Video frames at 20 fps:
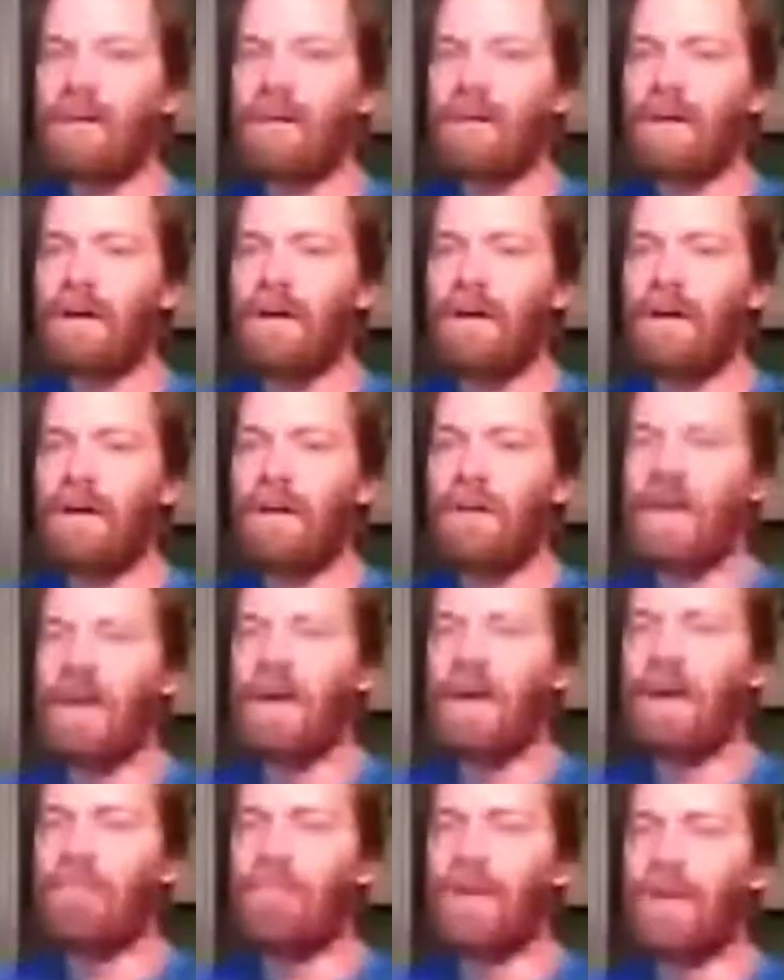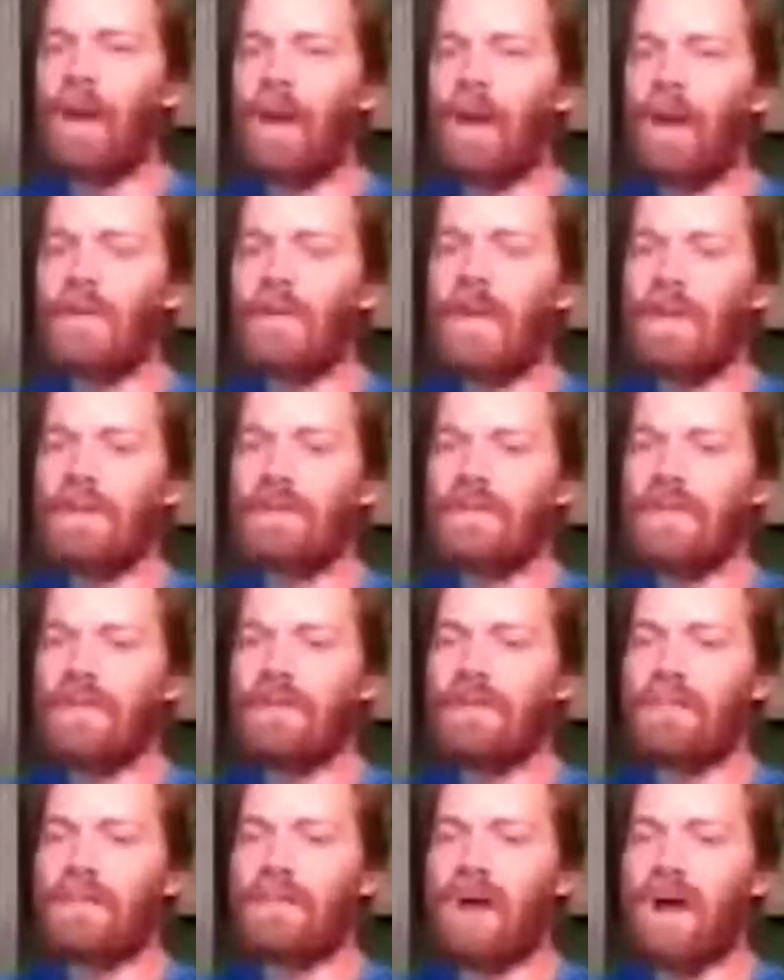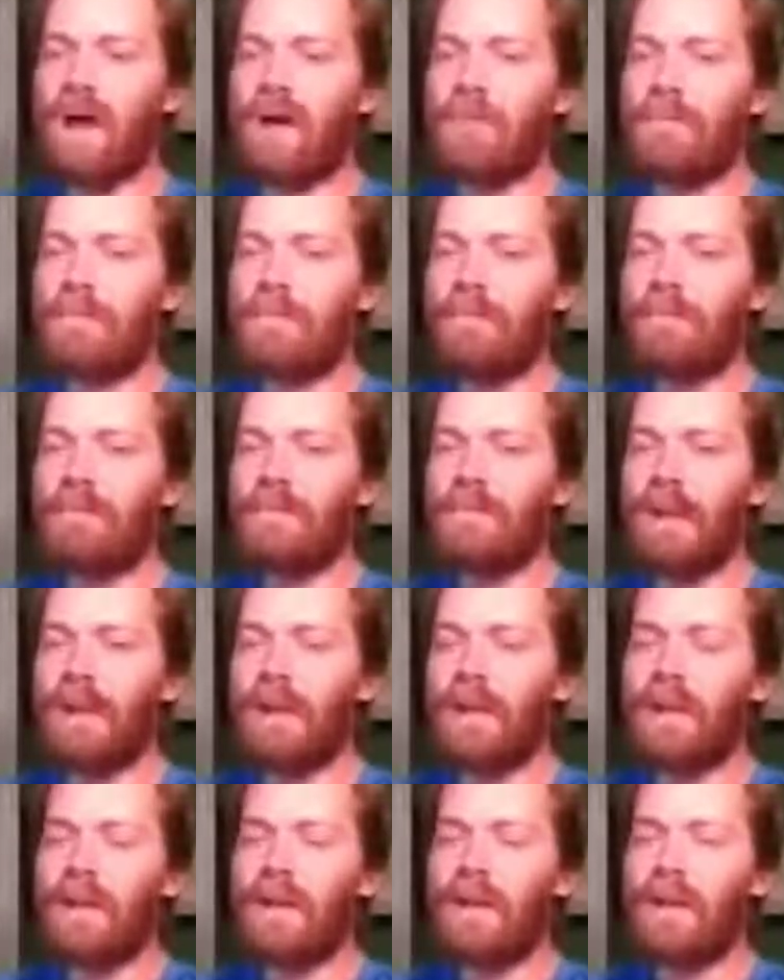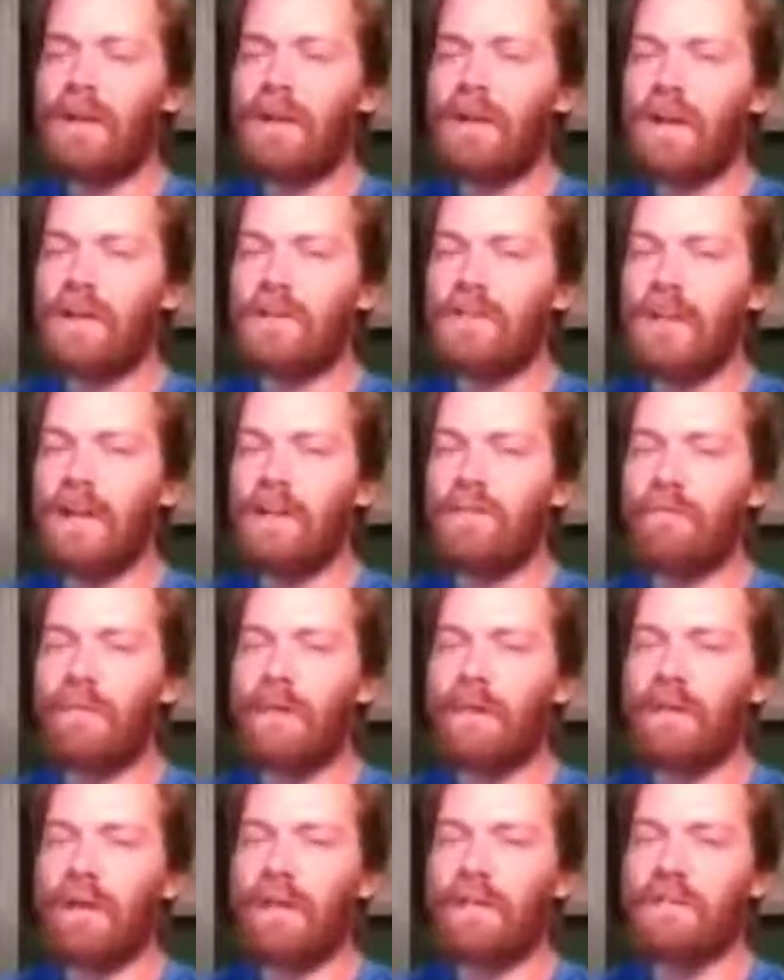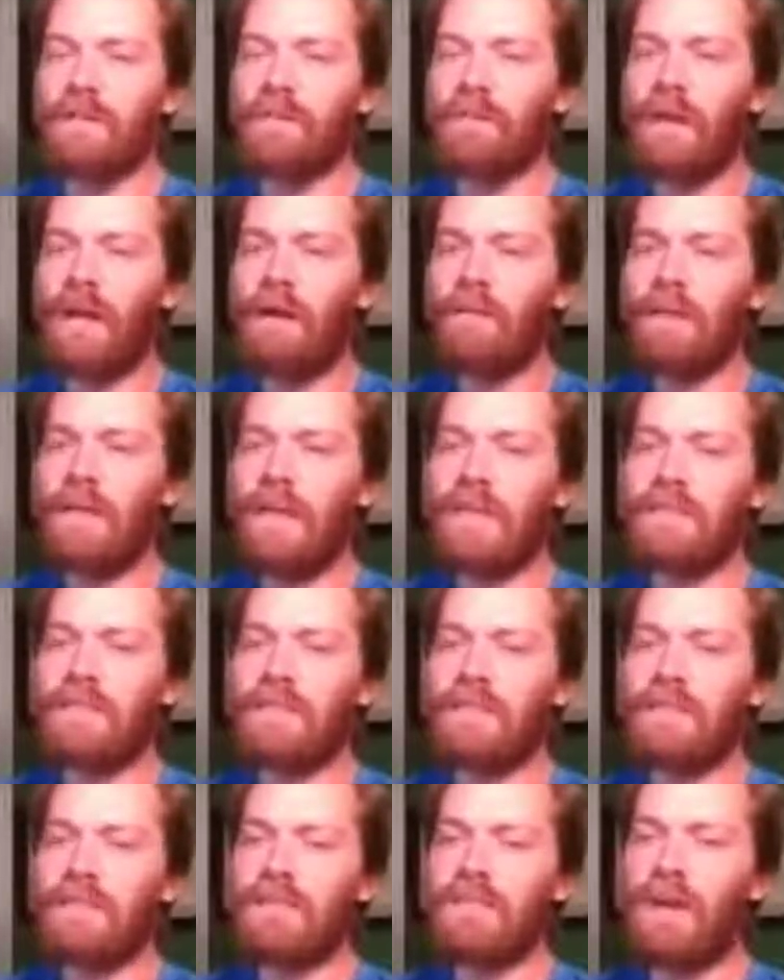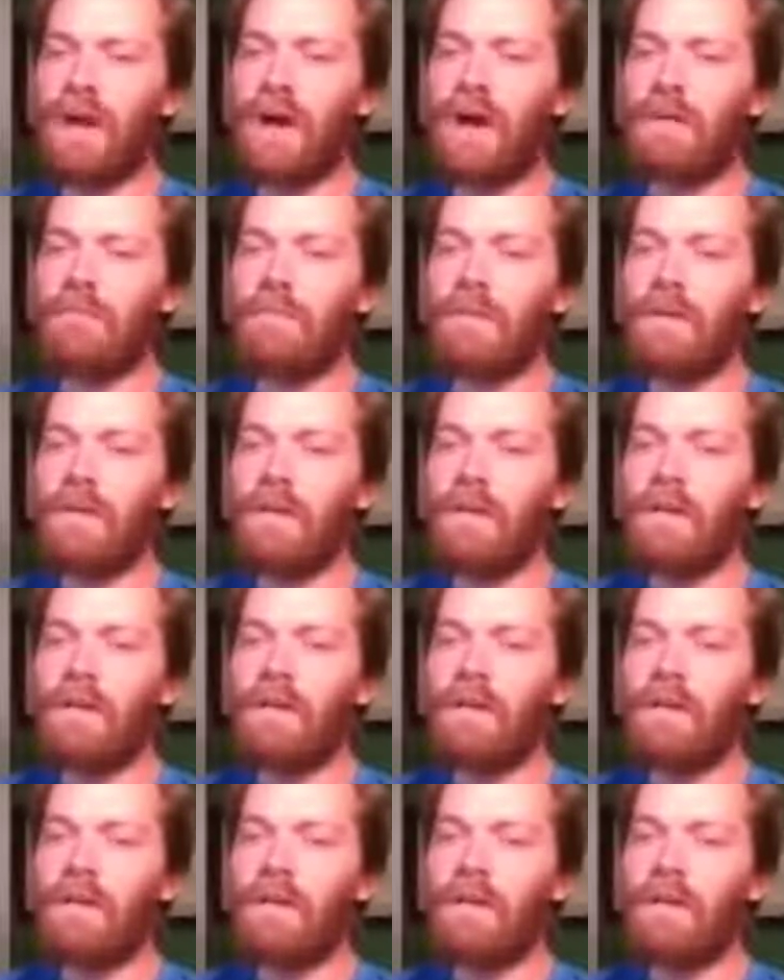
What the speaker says: Yeah, but I would guess that the top, sorry, I should have a better answer, but I would guess that the top